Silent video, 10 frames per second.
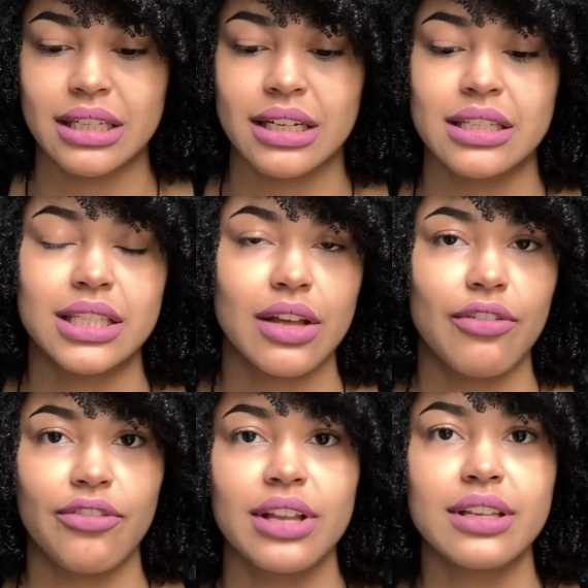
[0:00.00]
It is
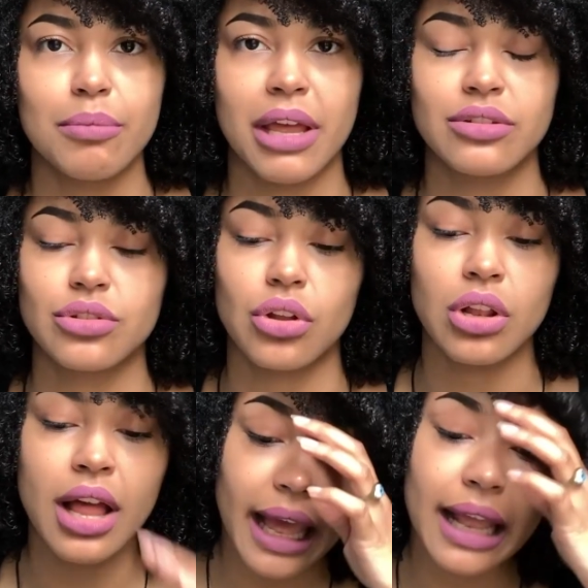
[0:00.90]

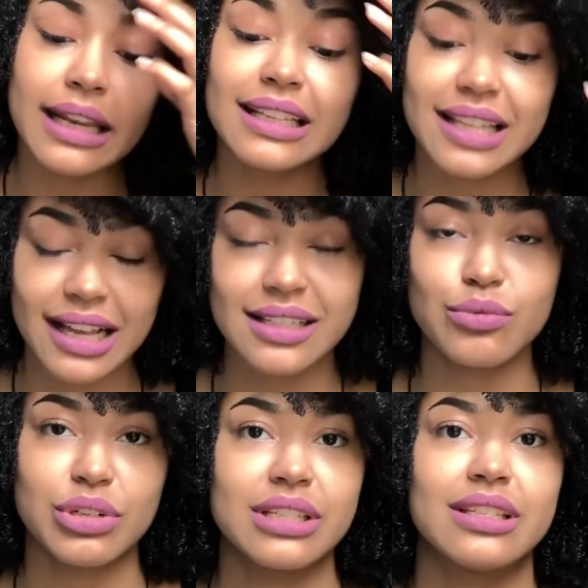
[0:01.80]
fundamental and it
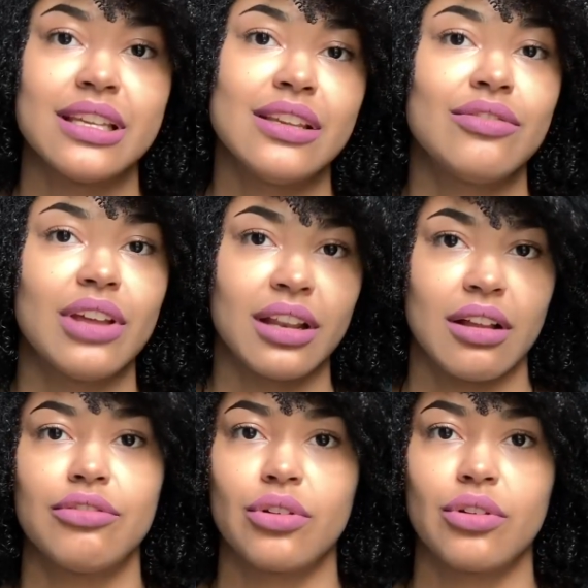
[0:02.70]
doesn't receive enough